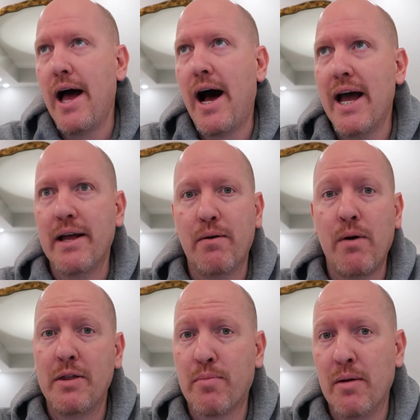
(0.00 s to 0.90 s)

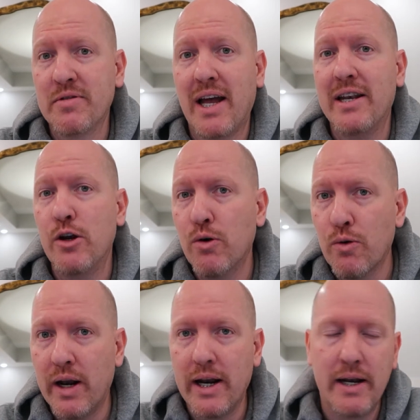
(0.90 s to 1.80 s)
the problem was I had no
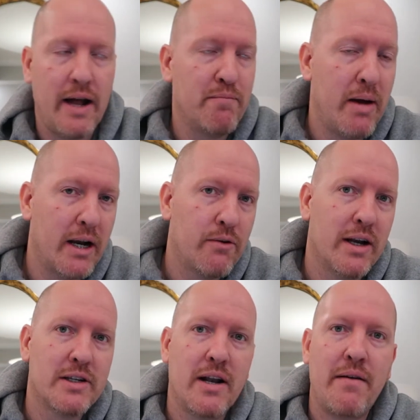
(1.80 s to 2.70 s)
credit. I didn't have bad
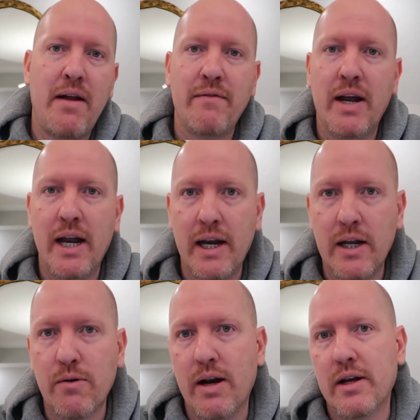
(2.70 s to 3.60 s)
credit, I didn't have any
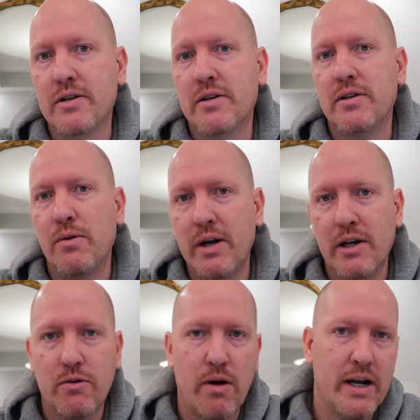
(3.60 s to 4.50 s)
credit because you had no
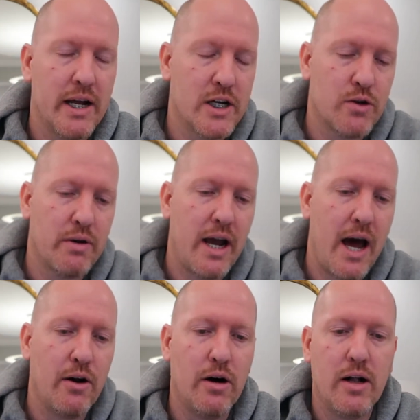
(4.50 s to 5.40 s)
credit history
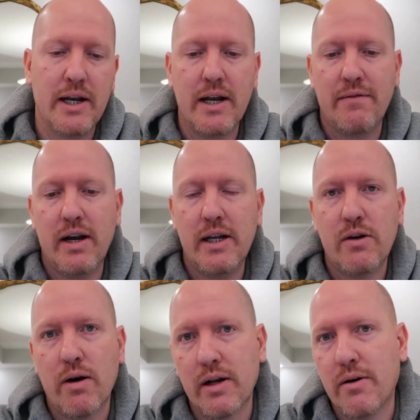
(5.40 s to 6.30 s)
at all. I didn't have any
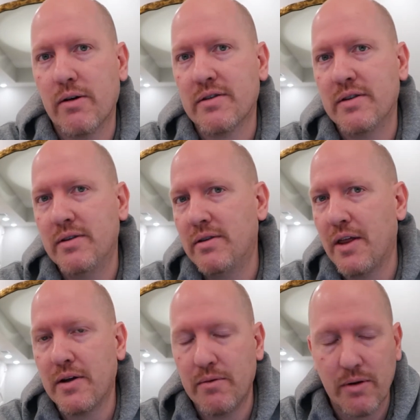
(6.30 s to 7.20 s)
credit cards,
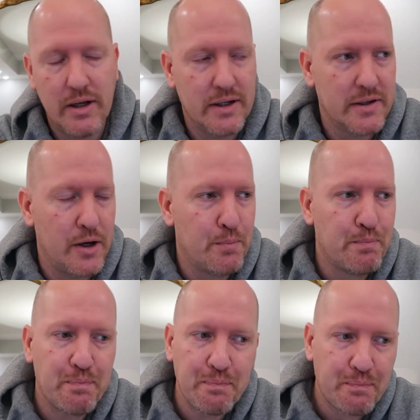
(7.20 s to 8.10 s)
nothing really.
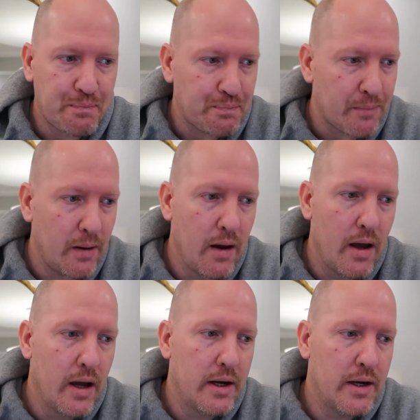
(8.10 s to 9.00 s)
So
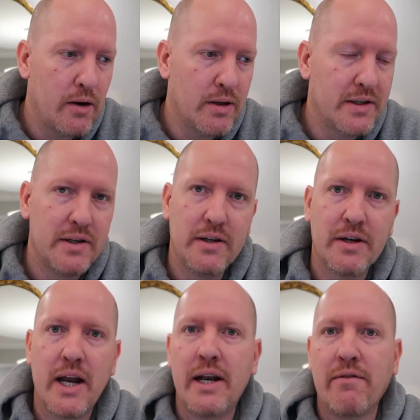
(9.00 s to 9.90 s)
you're
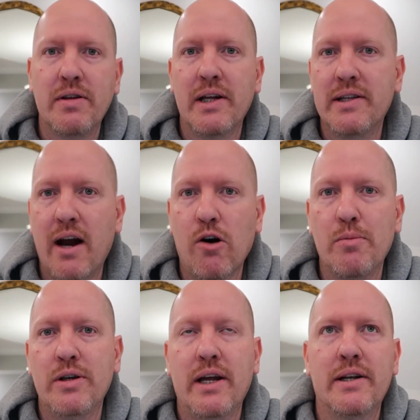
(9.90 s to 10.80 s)
getting everything
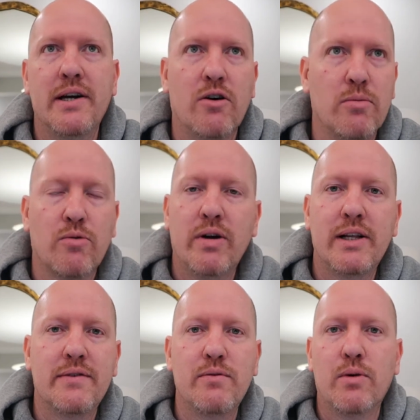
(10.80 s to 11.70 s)
terrible. You're getting terrible
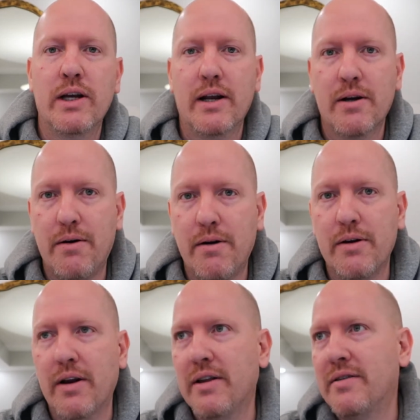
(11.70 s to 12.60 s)
rates if you want to get a car.
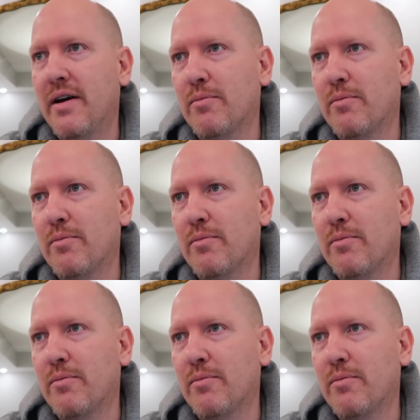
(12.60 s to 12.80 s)
You